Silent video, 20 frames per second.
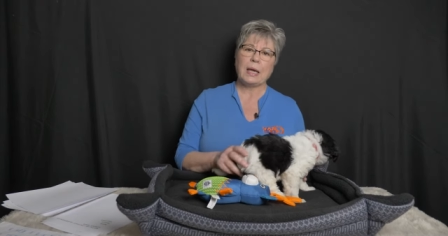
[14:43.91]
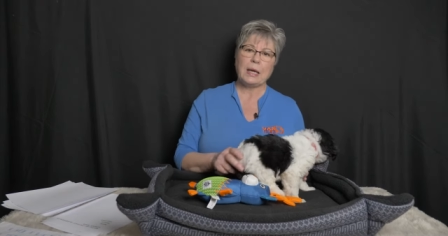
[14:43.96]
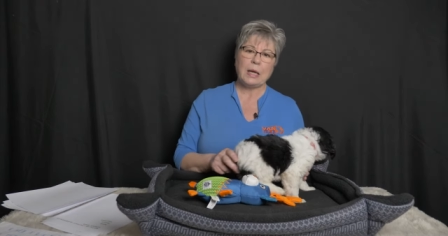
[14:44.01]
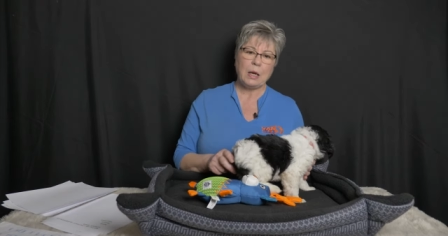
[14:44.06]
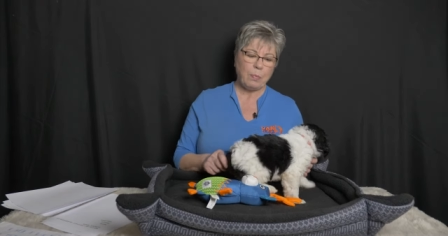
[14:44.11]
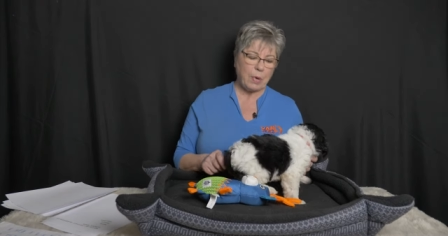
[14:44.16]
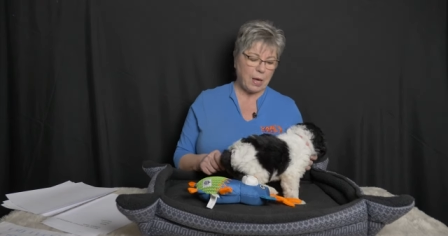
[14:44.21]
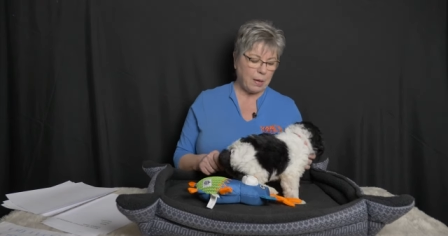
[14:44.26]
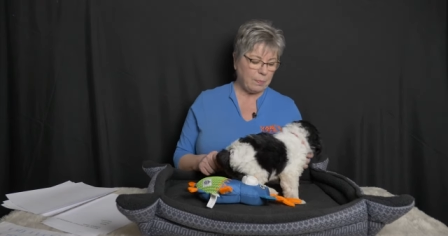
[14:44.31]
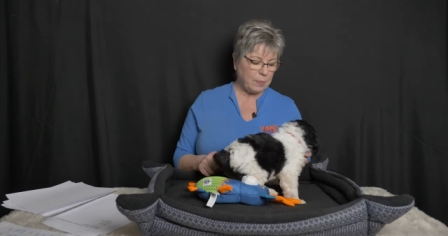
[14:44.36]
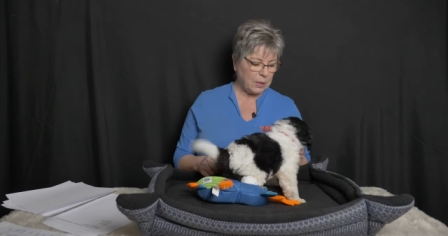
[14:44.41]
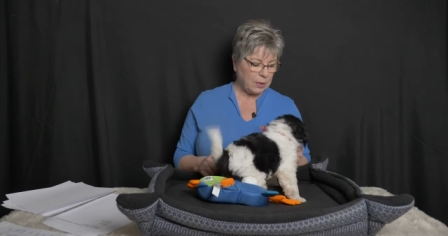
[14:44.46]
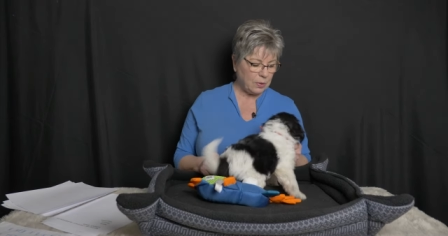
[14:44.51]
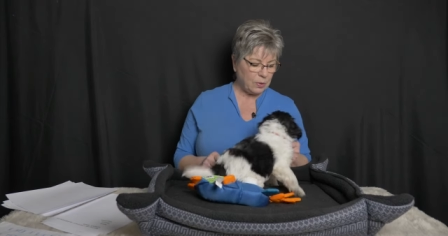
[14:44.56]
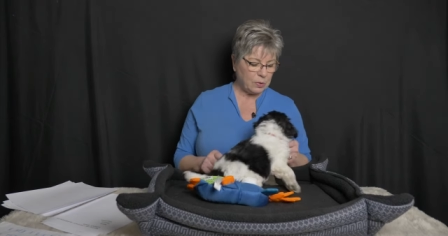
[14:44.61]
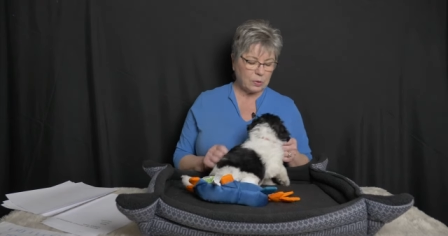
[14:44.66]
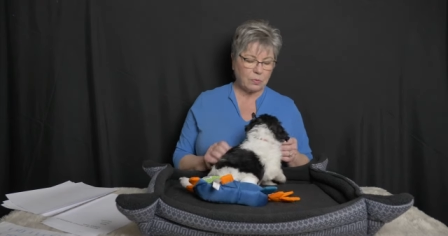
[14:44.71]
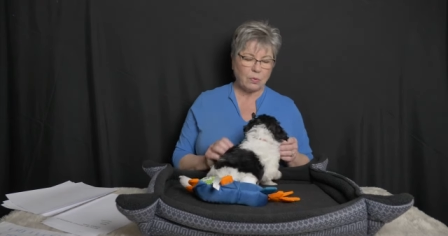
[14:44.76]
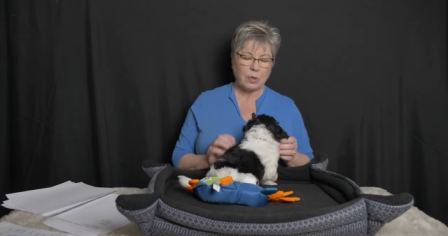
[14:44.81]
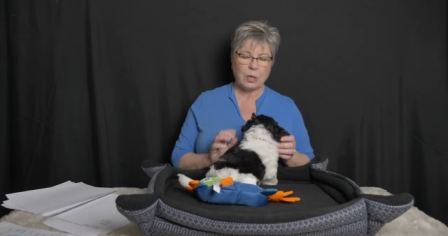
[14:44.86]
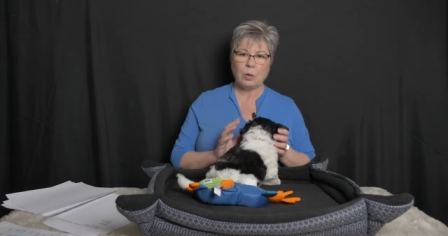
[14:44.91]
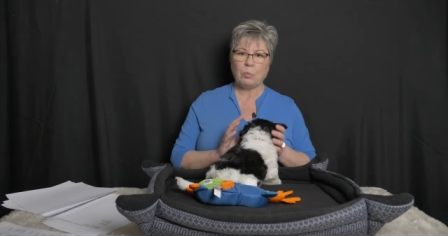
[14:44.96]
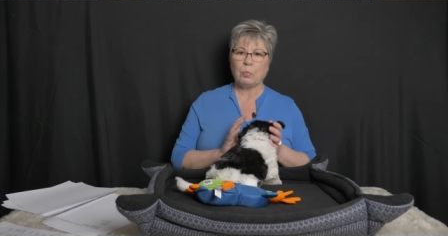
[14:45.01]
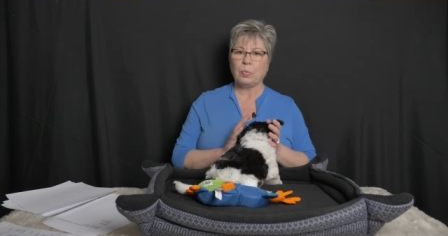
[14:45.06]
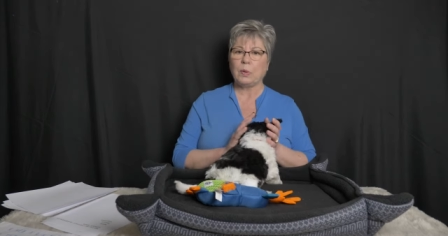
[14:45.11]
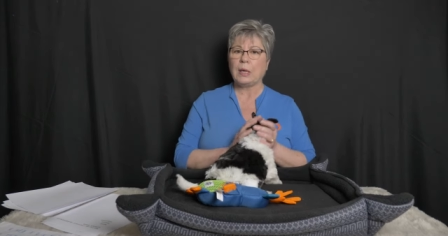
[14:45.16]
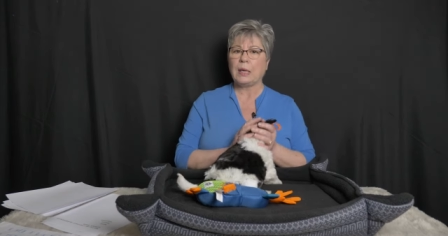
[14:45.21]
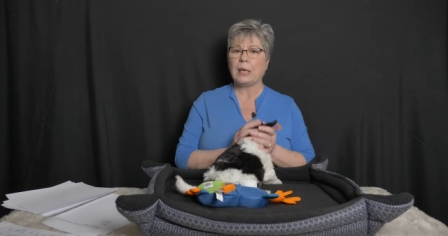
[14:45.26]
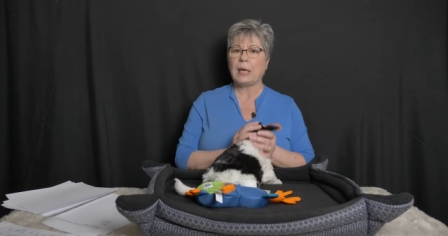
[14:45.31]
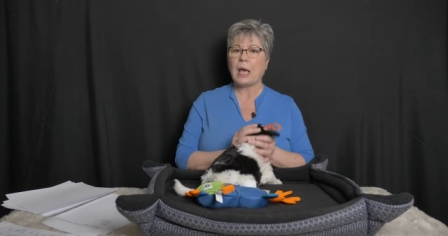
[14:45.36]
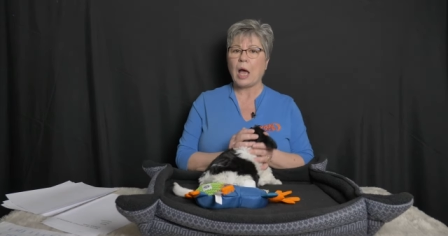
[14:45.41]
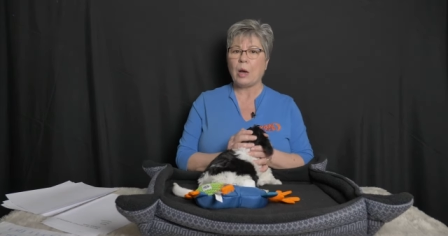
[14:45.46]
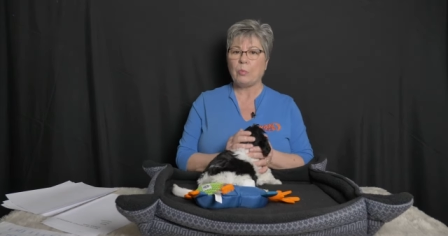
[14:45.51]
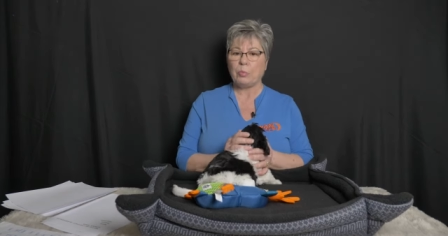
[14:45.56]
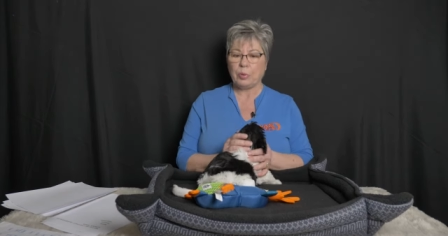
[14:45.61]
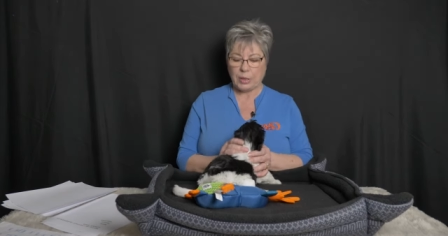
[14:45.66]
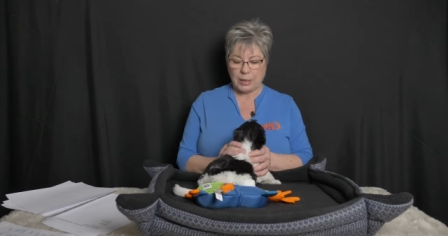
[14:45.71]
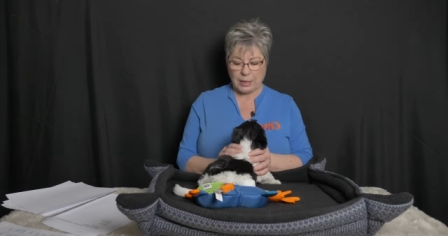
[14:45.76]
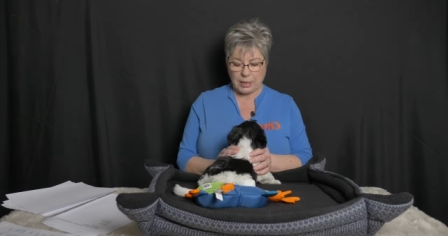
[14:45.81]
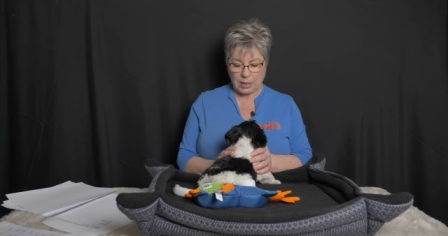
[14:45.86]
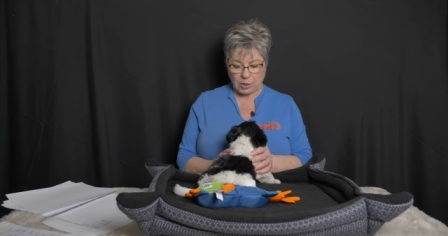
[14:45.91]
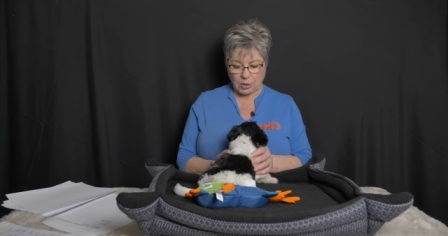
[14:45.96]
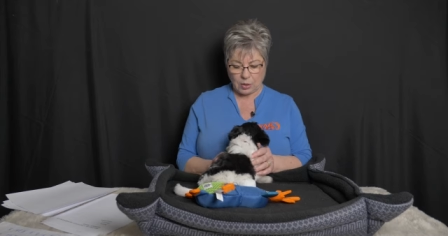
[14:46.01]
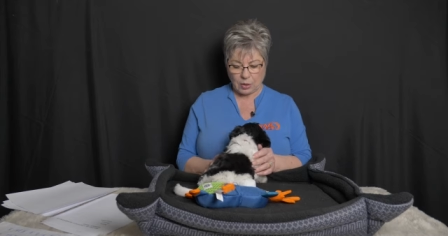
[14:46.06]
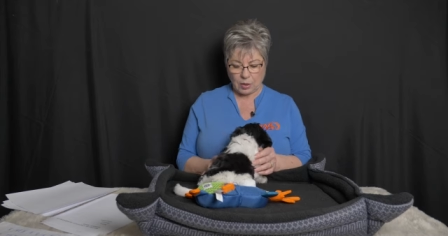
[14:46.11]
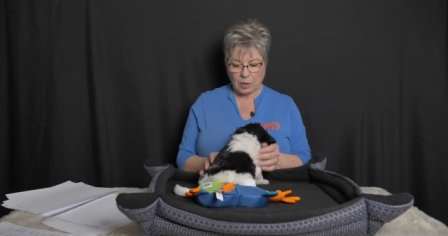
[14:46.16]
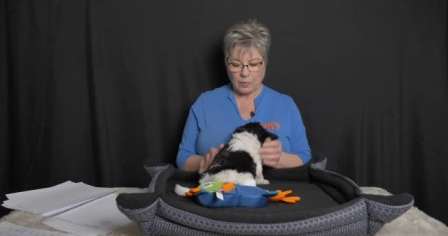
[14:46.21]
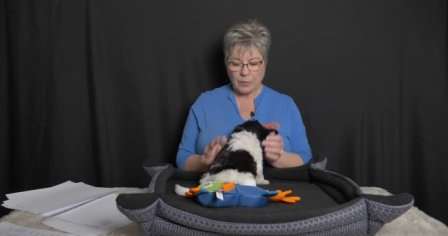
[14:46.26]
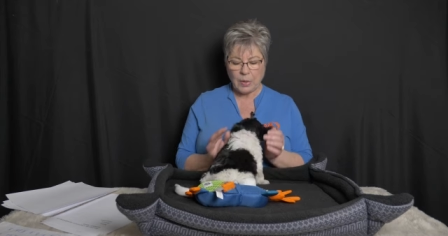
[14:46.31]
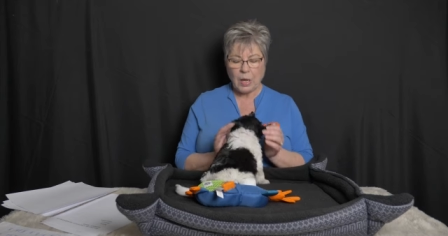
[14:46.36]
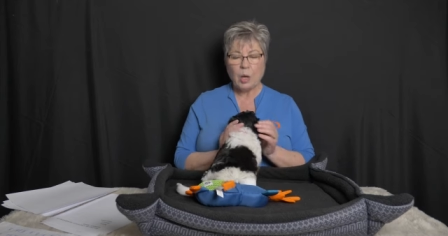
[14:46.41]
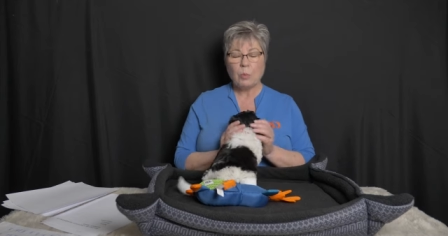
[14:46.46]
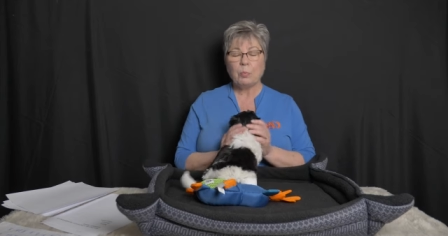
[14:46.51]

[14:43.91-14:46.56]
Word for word: in a puppy who's going to be a breeding girl.